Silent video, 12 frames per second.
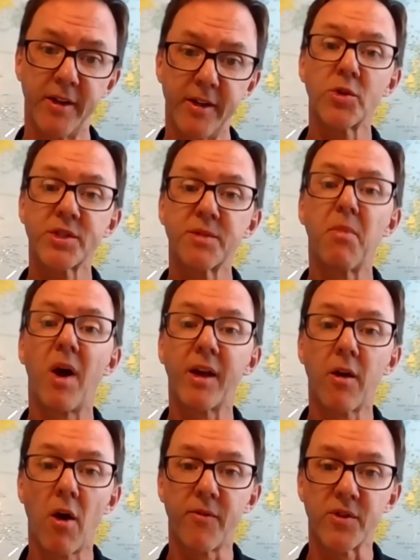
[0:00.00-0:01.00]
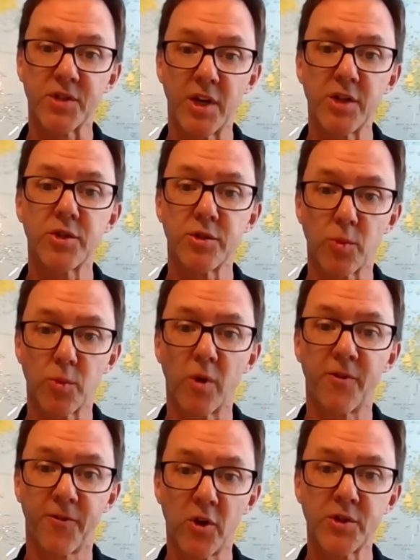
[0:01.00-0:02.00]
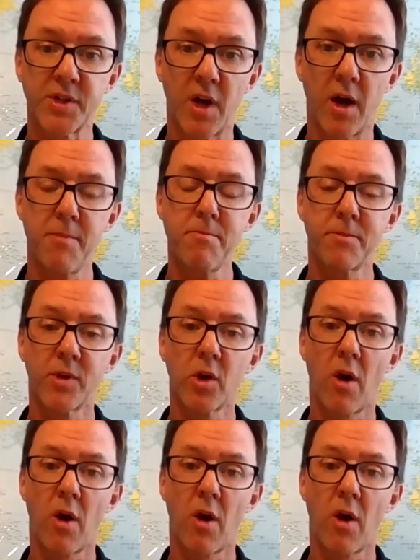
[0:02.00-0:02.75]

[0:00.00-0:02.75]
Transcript: most of my conversations were first-time